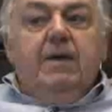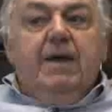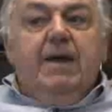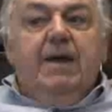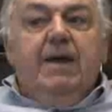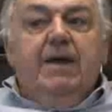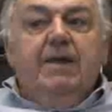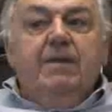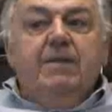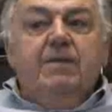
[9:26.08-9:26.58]

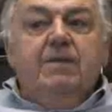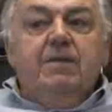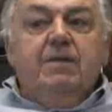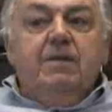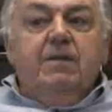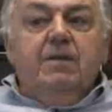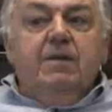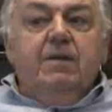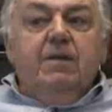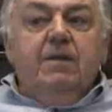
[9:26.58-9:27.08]
And
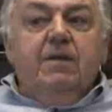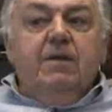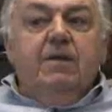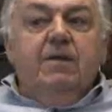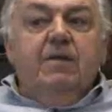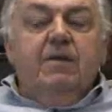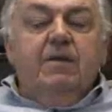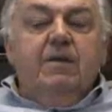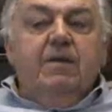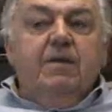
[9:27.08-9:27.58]

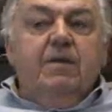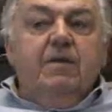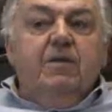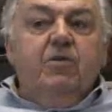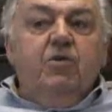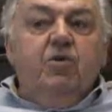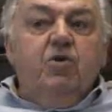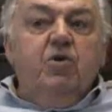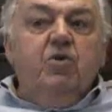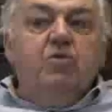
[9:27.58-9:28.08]

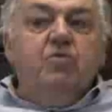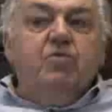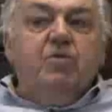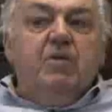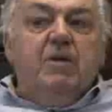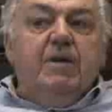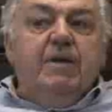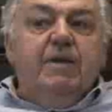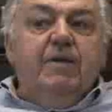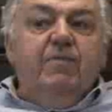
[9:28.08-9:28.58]

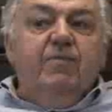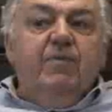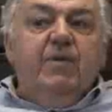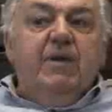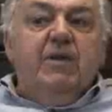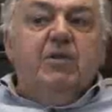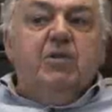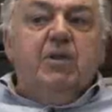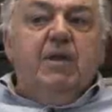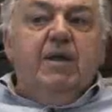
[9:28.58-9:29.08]
usually
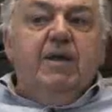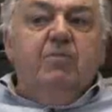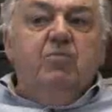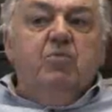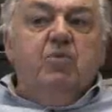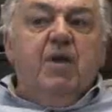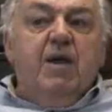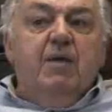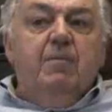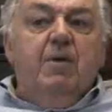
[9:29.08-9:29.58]
VSA
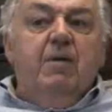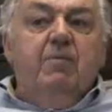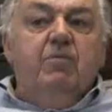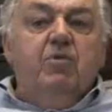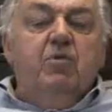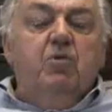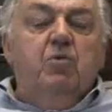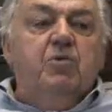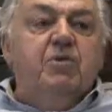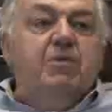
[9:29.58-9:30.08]
will come up
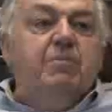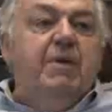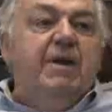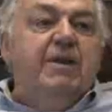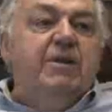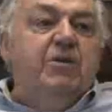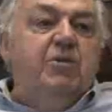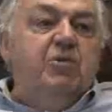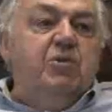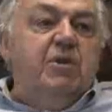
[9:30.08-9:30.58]
with an
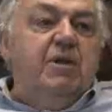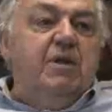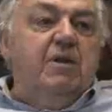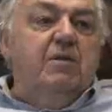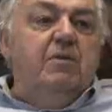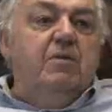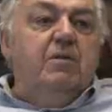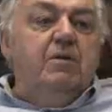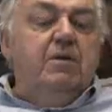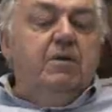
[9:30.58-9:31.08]
automatic
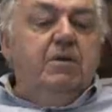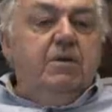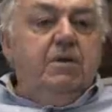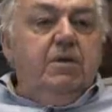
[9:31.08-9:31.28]
signal.